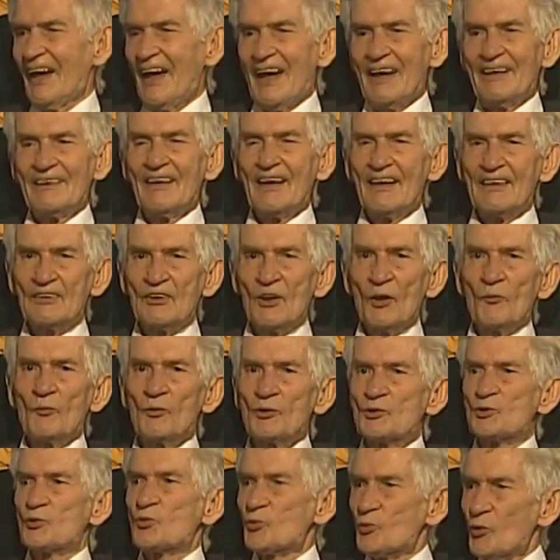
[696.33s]
And then I thought,
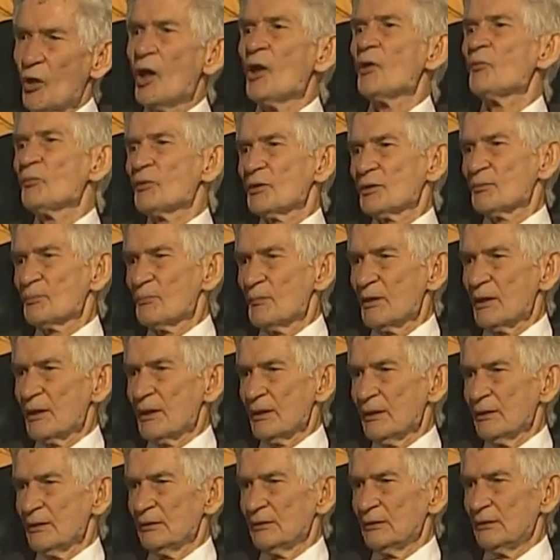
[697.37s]
what's wrong with
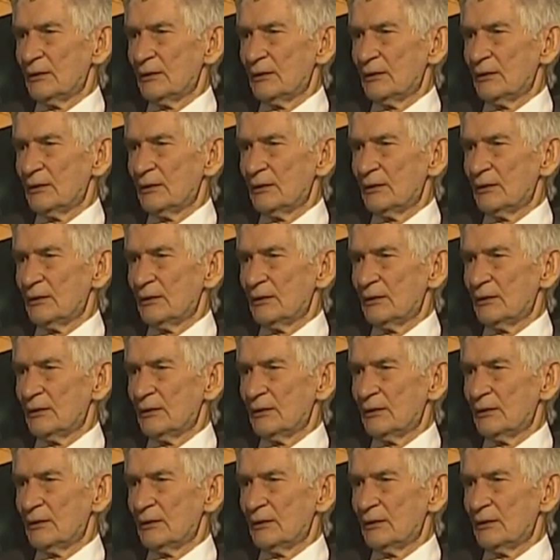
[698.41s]
me?